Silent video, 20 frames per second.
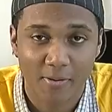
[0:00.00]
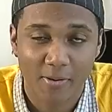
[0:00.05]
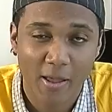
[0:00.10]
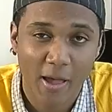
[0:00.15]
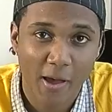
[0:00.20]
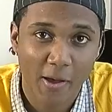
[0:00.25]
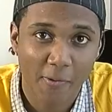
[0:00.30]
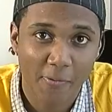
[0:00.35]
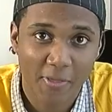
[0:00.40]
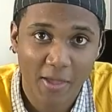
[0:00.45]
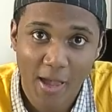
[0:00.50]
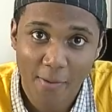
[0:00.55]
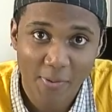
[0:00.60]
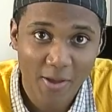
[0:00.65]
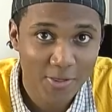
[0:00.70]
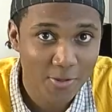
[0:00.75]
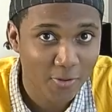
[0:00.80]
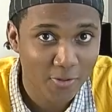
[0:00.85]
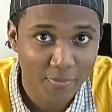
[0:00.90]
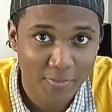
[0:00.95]
Now, the
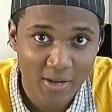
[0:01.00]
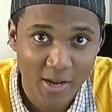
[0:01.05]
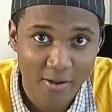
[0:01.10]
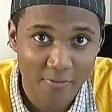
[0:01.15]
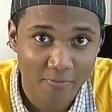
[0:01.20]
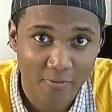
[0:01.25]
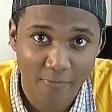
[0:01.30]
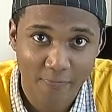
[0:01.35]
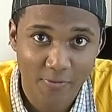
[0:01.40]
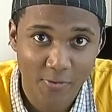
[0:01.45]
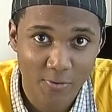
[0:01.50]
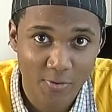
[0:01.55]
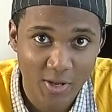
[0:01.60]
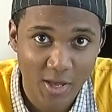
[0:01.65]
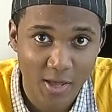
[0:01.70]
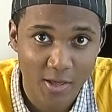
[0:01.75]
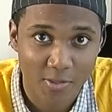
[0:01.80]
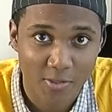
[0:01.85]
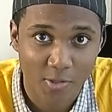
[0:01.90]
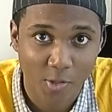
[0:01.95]
iPad's only been out for a few
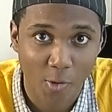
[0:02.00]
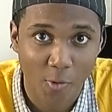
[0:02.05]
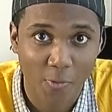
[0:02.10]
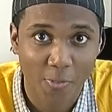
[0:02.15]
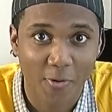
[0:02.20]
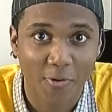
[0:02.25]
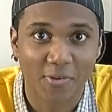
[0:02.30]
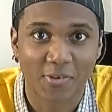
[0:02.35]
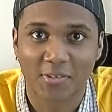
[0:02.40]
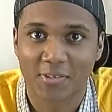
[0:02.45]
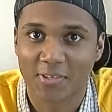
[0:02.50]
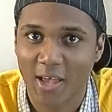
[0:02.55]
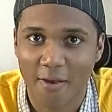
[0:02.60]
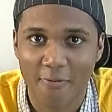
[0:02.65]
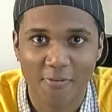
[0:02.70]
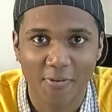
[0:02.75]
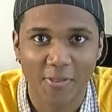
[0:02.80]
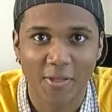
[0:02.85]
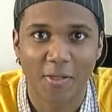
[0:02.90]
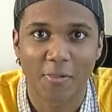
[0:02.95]
days, so there's
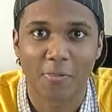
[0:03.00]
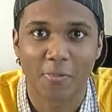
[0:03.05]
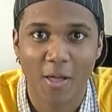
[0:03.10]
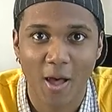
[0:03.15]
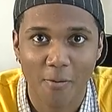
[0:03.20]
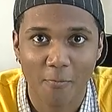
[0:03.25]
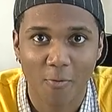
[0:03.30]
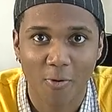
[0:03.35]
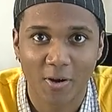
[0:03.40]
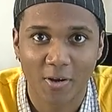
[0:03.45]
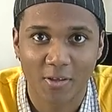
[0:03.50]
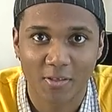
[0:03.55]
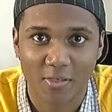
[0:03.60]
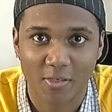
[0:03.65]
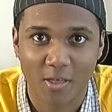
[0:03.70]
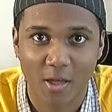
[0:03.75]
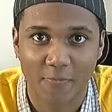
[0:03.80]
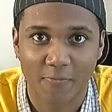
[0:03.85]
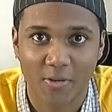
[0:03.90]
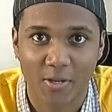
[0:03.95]
definitely a lot more good
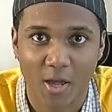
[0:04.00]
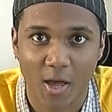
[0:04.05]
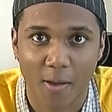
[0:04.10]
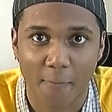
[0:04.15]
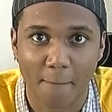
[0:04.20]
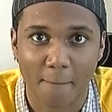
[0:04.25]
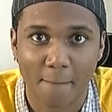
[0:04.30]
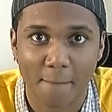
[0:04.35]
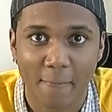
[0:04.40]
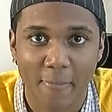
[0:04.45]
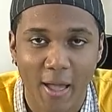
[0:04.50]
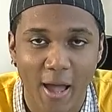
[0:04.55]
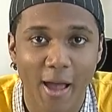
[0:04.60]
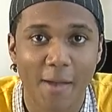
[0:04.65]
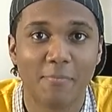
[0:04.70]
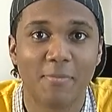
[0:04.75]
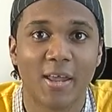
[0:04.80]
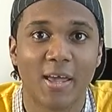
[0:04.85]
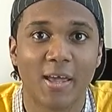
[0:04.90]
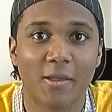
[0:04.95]
stuff to come.
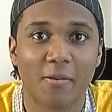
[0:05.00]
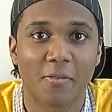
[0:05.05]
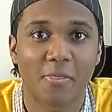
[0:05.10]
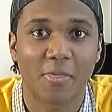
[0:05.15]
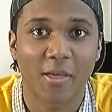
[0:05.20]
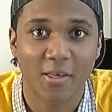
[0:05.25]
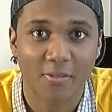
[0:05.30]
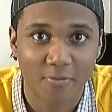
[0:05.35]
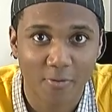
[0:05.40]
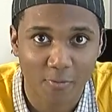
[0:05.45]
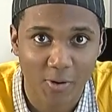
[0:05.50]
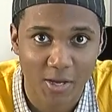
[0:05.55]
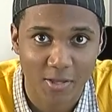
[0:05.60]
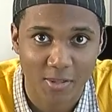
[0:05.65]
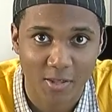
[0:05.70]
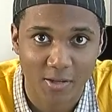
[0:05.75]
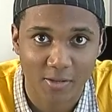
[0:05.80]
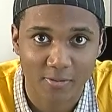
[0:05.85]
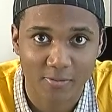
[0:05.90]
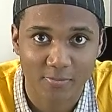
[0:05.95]
I'm Nate, thanks for
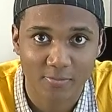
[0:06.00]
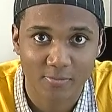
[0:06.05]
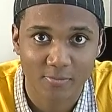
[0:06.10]
watching.